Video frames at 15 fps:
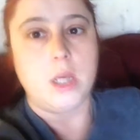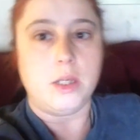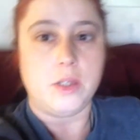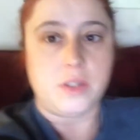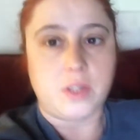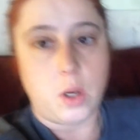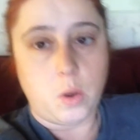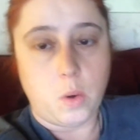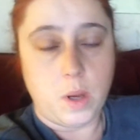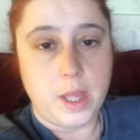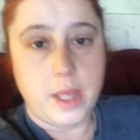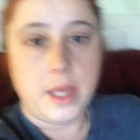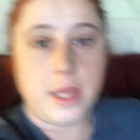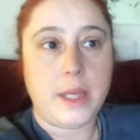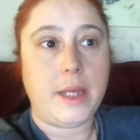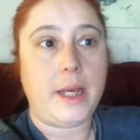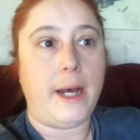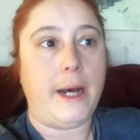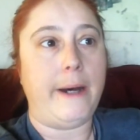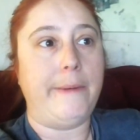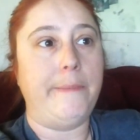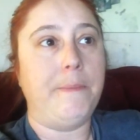So,
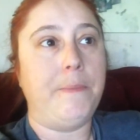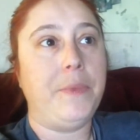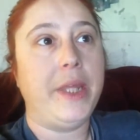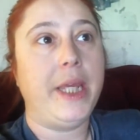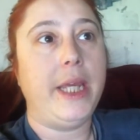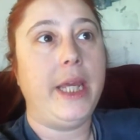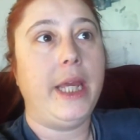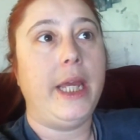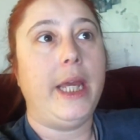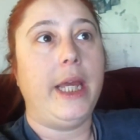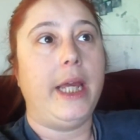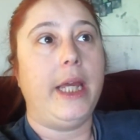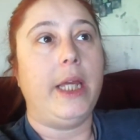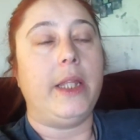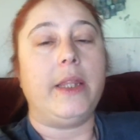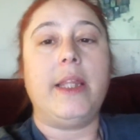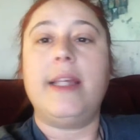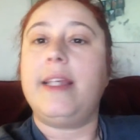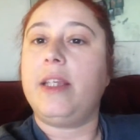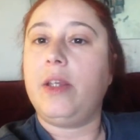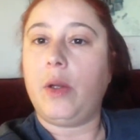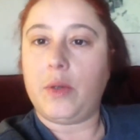um,
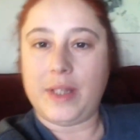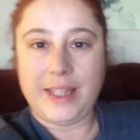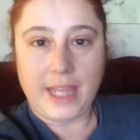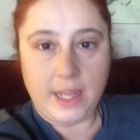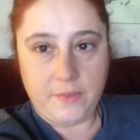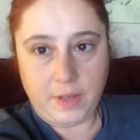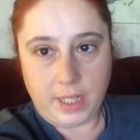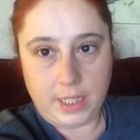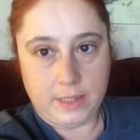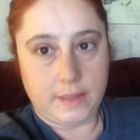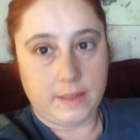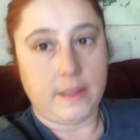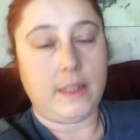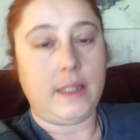this, you know, saving